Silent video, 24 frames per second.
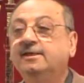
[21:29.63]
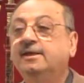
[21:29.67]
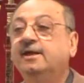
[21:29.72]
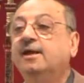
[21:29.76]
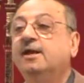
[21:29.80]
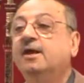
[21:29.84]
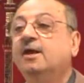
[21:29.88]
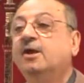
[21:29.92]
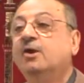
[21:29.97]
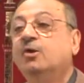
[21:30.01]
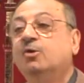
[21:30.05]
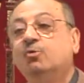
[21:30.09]

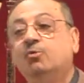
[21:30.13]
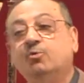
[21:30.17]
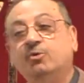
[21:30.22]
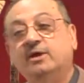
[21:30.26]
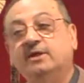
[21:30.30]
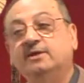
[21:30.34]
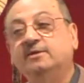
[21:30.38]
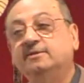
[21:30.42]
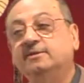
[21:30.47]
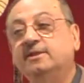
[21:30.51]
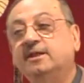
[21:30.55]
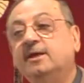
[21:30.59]
When
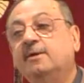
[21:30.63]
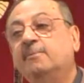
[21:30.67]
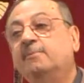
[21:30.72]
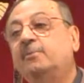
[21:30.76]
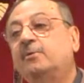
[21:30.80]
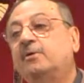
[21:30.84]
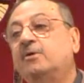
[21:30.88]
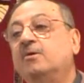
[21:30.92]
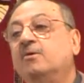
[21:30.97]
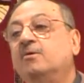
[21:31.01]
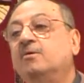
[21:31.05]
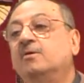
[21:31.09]
the
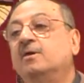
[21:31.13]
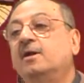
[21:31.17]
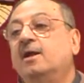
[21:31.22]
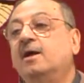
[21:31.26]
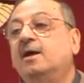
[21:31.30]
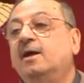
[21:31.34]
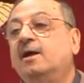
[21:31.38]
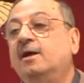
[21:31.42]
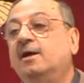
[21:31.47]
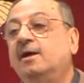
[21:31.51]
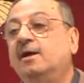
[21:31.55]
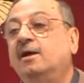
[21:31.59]

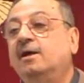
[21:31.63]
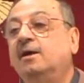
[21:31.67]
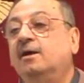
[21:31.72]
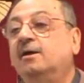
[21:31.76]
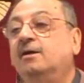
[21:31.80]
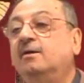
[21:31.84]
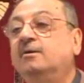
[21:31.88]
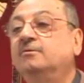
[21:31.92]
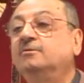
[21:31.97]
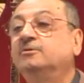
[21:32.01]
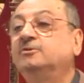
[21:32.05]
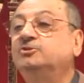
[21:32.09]
pronoun
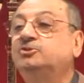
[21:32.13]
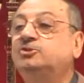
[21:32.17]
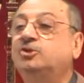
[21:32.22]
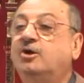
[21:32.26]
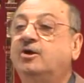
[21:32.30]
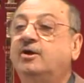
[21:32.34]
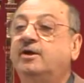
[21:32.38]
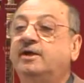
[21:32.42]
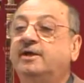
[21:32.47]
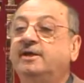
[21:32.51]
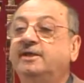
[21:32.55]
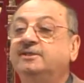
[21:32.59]

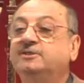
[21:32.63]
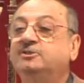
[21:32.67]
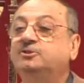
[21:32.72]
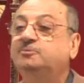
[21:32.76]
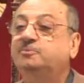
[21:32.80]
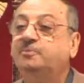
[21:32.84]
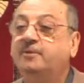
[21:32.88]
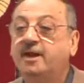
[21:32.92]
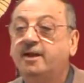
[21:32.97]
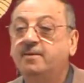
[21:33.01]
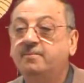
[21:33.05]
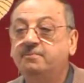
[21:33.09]
joins
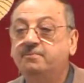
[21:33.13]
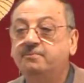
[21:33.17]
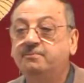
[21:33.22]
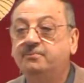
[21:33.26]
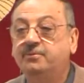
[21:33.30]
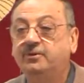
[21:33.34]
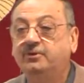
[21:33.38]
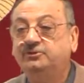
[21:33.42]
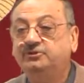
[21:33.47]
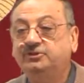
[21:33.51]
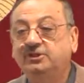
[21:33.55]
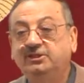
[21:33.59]

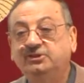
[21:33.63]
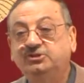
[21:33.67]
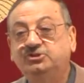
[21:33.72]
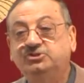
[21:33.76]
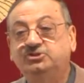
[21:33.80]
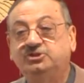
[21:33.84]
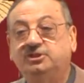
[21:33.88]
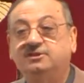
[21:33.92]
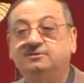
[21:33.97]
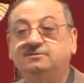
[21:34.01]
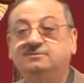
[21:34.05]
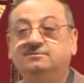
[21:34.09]

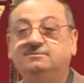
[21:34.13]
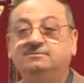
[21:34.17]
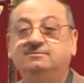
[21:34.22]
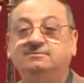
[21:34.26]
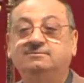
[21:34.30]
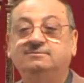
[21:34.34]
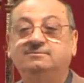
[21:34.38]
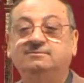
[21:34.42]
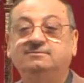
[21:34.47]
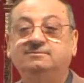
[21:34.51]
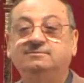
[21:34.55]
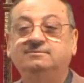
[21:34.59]

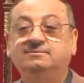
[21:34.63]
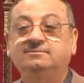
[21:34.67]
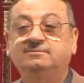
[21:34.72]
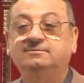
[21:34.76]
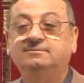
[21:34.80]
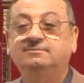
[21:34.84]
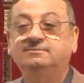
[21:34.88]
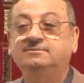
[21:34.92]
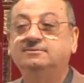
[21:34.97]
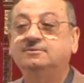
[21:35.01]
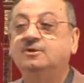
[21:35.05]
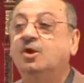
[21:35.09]
preposition,
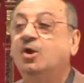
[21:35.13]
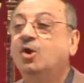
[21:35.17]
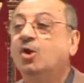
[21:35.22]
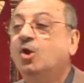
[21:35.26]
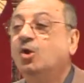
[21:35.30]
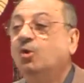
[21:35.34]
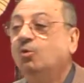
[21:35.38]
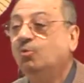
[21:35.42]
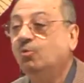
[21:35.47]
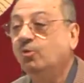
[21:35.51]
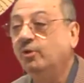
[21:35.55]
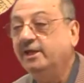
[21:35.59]

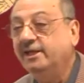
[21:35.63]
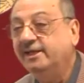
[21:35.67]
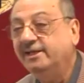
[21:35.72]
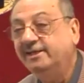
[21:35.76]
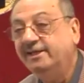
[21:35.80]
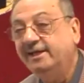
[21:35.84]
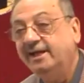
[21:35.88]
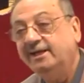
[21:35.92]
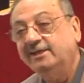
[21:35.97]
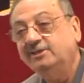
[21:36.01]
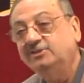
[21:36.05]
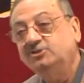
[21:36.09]
we get
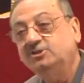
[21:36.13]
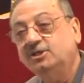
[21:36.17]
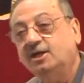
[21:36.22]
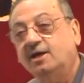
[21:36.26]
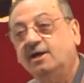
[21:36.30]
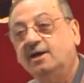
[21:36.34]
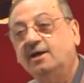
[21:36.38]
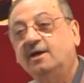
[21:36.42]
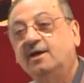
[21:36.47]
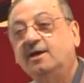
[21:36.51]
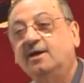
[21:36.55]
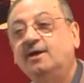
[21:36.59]

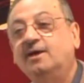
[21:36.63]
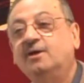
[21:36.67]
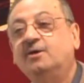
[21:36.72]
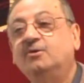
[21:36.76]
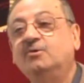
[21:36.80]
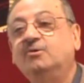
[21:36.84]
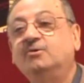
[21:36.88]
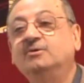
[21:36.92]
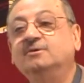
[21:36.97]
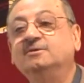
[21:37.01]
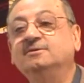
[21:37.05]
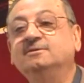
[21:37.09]

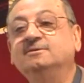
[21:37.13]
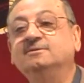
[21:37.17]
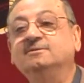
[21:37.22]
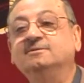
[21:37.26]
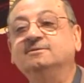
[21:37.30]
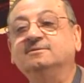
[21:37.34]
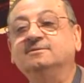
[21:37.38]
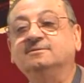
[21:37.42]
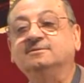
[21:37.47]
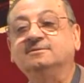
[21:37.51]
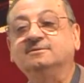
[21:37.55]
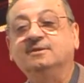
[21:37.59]

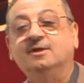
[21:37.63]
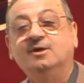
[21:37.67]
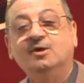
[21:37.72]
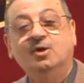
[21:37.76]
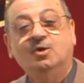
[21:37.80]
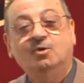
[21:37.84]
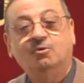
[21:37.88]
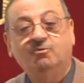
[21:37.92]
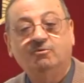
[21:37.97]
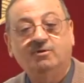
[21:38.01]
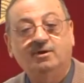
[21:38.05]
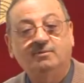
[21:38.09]
jarun wa
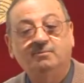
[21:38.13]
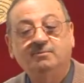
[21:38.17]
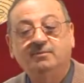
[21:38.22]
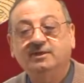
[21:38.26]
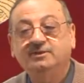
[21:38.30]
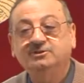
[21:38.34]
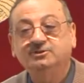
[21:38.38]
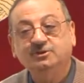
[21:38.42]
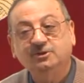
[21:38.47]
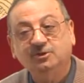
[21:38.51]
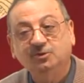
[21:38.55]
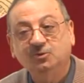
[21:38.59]

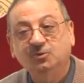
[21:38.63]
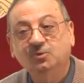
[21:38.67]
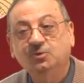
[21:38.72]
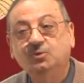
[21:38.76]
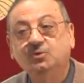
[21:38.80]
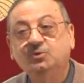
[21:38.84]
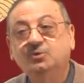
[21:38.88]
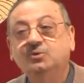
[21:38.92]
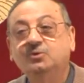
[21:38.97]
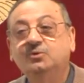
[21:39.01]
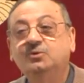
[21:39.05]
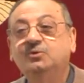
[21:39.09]

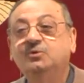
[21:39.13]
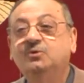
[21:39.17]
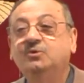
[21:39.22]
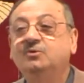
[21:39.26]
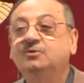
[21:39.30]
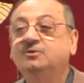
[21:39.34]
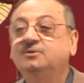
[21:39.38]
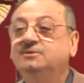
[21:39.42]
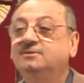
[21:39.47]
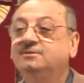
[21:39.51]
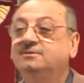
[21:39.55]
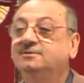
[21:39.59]

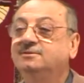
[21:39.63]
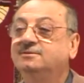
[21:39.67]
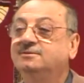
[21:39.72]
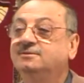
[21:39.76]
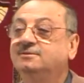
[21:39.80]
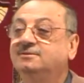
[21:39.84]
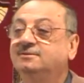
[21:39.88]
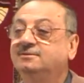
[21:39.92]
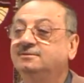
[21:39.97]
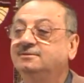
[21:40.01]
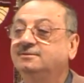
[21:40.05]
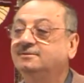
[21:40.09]

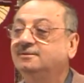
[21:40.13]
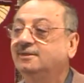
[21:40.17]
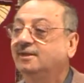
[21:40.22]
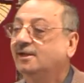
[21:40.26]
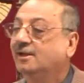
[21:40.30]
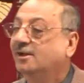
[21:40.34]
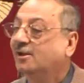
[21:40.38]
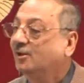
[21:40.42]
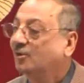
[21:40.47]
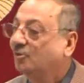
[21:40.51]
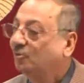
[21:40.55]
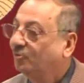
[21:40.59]
majrurun.
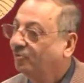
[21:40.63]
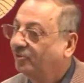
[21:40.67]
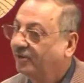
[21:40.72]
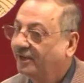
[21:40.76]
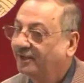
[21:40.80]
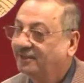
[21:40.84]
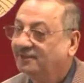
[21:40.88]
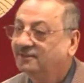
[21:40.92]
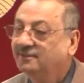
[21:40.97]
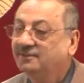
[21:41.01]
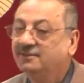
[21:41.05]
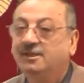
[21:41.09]
When
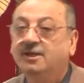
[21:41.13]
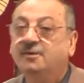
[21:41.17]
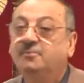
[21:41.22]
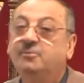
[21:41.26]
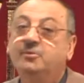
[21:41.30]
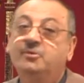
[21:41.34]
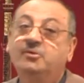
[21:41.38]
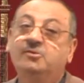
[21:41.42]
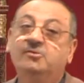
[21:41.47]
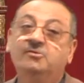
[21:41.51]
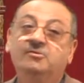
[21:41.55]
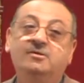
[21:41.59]
the
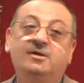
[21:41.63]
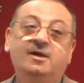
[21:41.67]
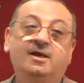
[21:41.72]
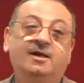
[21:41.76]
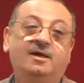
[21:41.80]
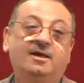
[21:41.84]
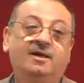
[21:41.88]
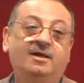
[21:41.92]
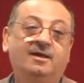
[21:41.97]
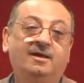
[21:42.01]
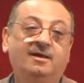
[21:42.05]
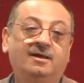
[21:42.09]

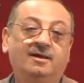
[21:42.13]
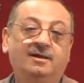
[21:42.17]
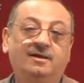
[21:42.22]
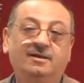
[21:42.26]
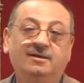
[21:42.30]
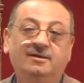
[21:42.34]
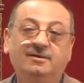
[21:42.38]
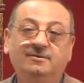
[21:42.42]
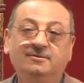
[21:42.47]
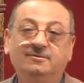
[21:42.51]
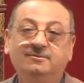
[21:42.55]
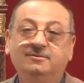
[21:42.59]

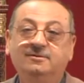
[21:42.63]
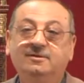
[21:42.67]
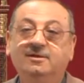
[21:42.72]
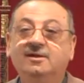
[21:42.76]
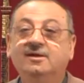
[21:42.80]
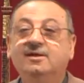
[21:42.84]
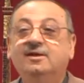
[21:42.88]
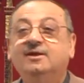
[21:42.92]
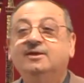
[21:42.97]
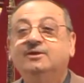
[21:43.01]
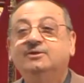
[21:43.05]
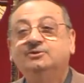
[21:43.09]
pronoun
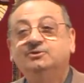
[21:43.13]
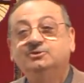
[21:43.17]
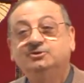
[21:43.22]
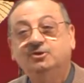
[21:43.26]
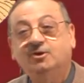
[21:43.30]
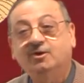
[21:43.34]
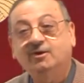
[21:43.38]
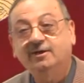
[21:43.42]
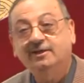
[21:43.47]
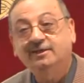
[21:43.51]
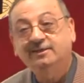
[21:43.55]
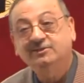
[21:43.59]

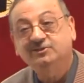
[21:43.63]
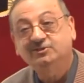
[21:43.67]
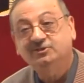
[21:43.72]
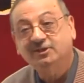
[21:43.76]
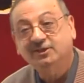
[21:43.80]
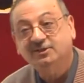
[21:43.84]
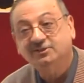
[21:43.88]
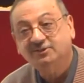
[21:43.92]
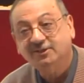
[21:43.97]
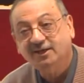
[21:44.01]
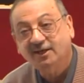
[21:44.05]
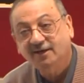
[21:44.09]
joins a
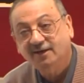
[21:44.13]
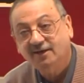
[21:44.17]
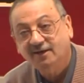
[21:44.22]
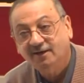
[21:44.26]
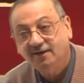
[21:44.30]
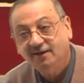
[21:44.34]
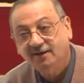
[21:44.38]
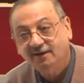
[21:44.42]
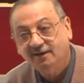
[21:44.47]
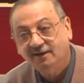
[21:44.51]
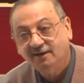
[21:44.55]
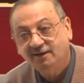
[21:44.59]

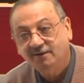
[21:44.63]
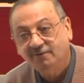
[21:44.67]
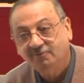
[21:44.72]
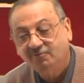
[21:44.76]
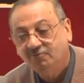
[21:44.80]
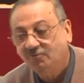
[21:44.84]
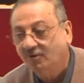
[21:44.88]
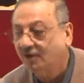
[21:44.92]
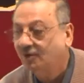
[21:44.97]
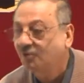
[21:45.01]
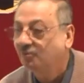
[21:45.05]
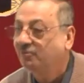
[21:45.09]
zarf, what do
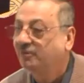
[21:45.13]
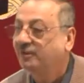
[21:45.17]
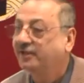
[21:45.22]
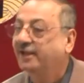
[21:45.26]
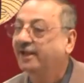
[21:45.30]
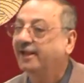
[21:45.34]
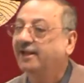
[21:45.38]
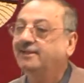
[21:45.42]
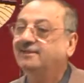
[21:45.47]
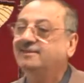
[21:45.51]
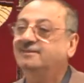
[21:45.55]
we get?